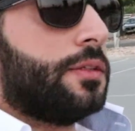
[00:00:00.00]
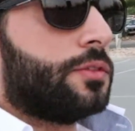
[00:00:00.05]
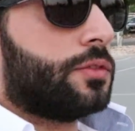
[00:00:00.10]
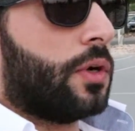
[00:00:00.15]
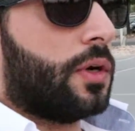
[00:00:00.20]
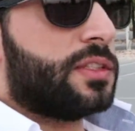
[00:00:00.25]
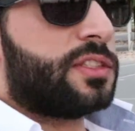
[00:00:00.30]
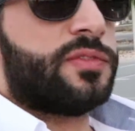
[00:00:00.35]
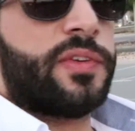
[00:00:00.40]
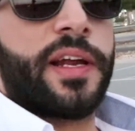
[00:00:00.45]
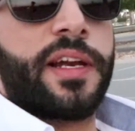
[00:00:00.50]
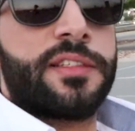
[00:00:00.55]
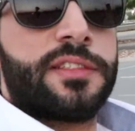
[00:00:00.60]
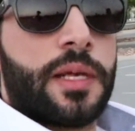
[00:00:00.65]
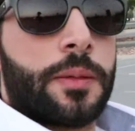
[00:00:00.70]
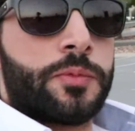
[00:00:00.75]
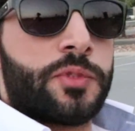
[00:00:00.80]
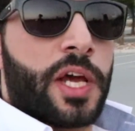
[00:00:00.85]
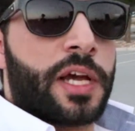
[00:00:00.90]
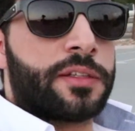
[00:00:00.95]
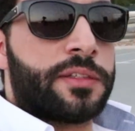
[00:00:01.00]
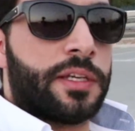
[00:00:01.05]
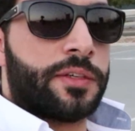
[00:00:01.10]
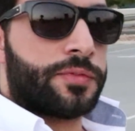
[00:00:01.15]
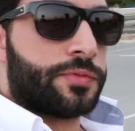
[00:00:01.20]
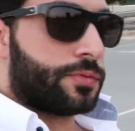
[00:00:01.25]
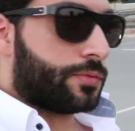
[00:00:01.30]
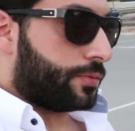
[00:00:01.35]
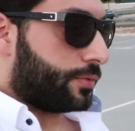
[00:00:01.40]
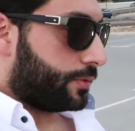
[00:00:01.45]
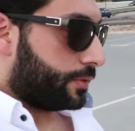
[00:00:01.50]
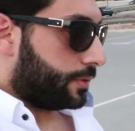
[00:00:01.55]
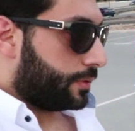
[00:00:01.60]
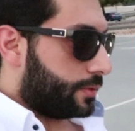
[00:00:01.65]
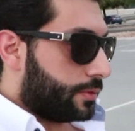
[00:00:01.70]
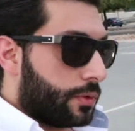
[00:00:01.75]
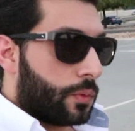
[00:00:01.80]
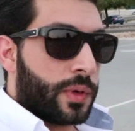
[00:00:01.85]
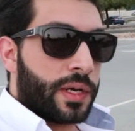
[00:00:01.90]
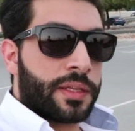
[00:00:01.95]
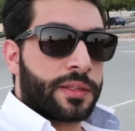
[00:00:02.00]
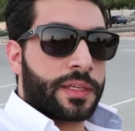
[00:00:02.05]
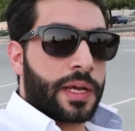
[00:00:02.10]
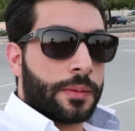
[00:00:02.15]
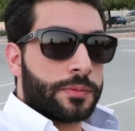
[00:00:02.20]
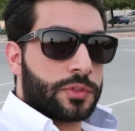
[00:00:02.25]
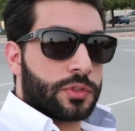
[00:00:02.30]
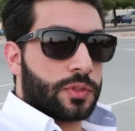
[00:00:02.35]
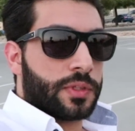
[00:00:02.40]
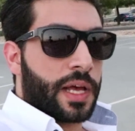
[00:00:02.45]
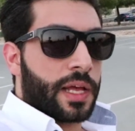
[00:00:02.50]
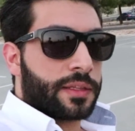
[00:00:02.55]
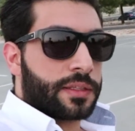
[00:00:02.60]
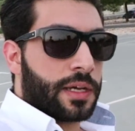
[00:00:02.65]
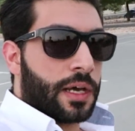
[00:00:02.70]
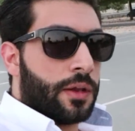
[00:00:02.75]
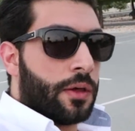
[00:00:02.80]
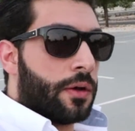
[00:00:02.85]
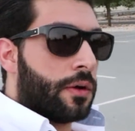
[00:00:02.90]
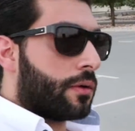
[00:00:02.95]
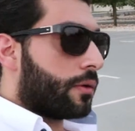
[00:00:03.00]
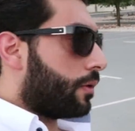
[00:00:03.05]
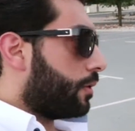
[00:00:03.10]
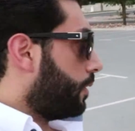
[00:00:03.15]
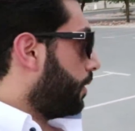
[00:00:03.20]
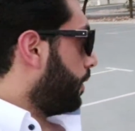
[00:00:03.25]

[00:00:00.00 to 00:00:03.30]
So it's very subjective when it comes to that color?